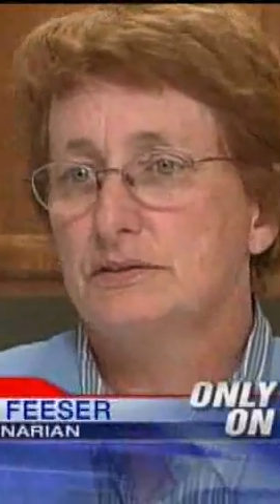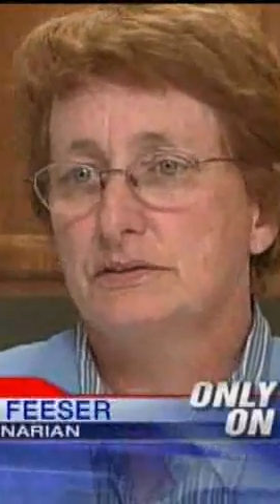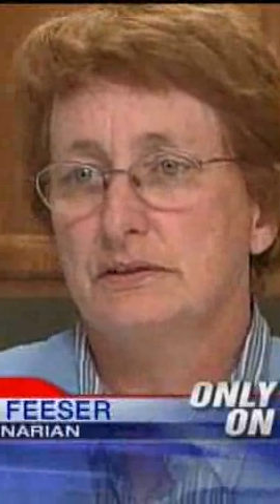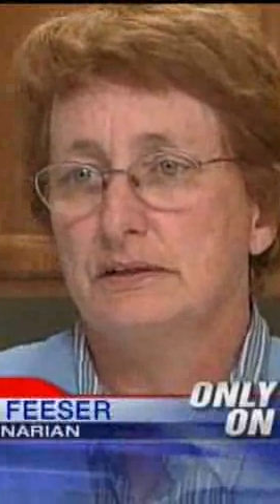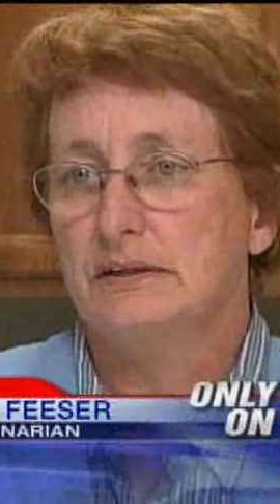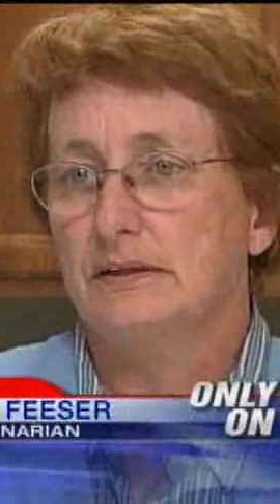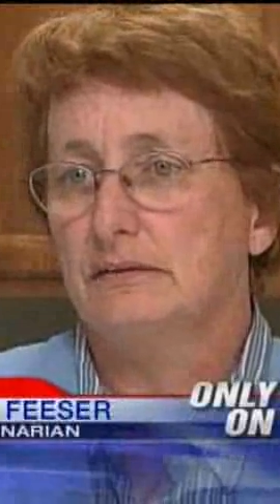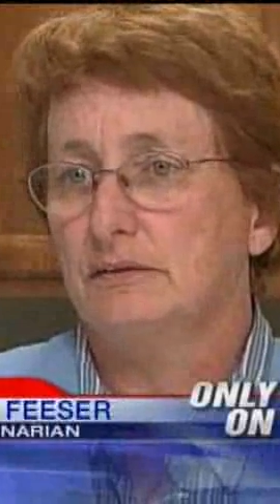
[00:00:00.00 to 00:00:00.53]

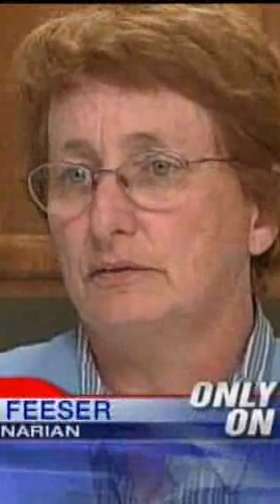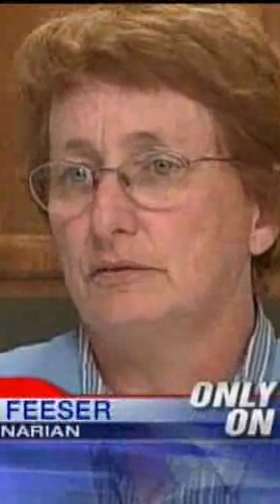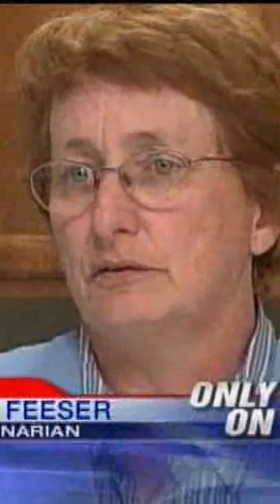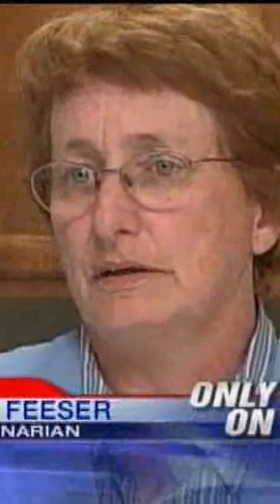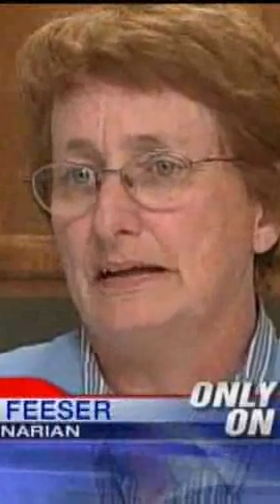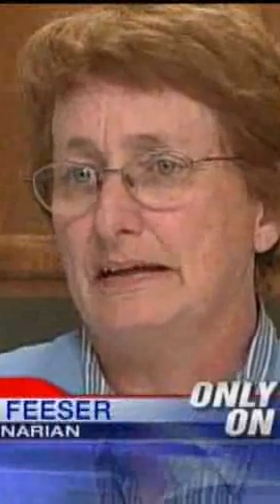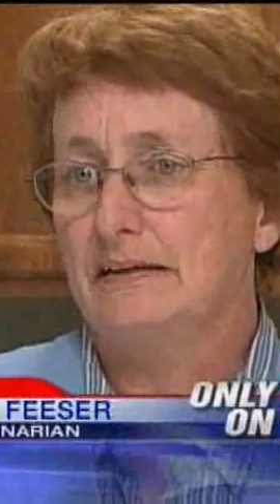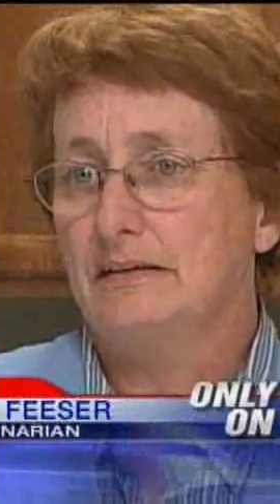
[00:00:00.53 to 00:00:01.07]
illegal,
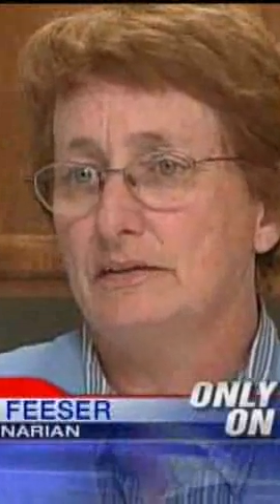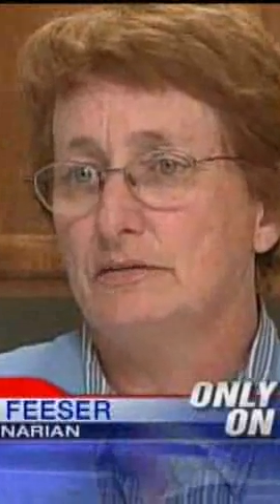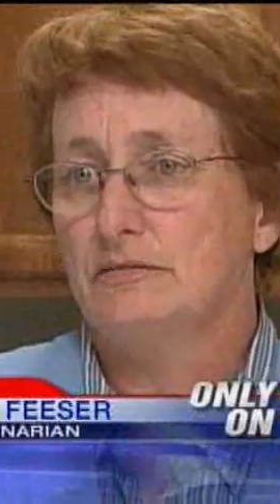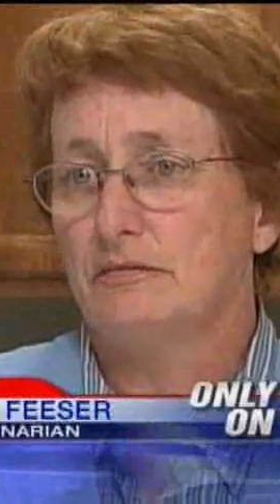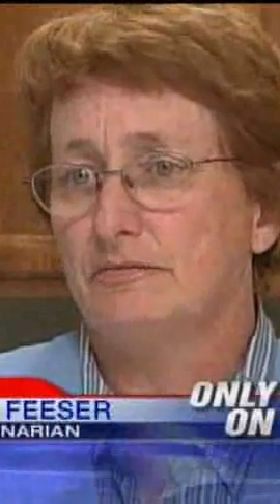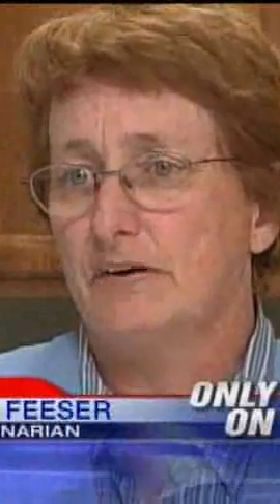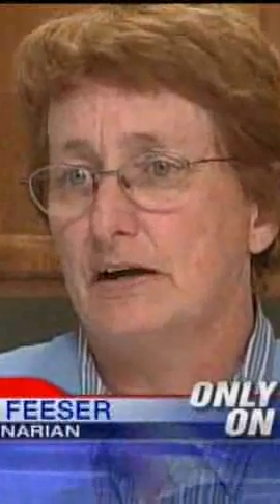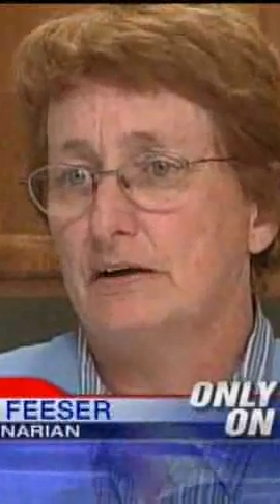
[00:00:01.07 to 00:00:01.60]
illegal
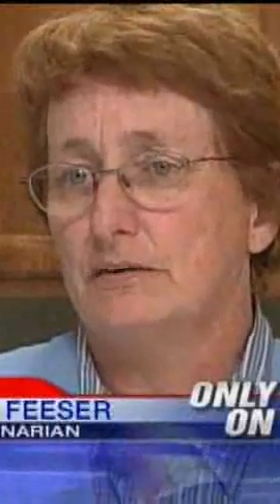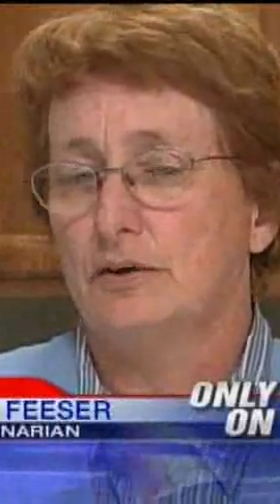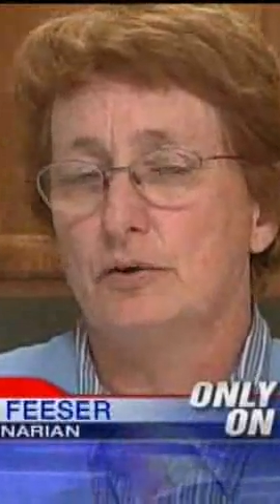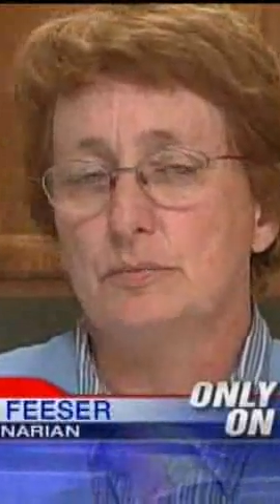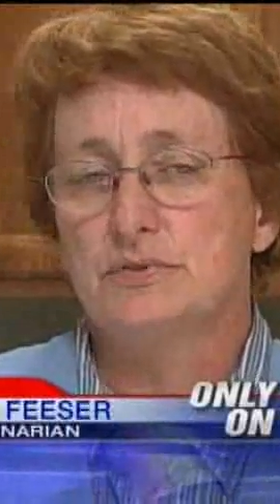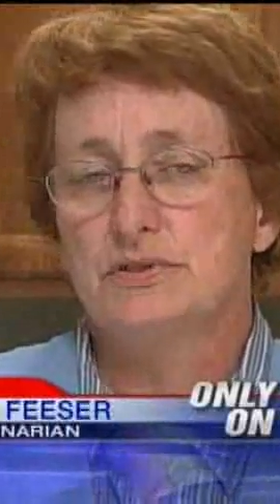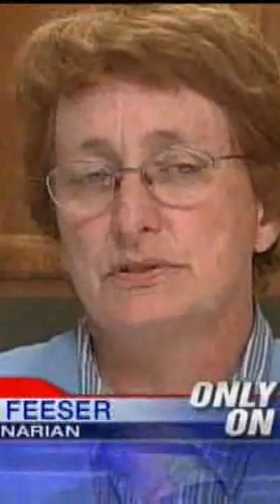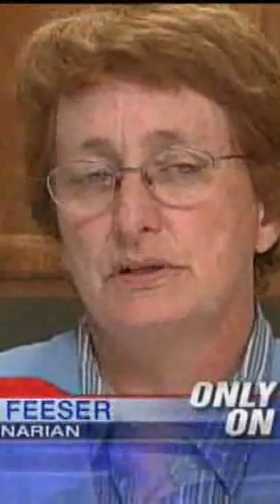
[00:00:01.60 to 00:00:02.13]
firearms.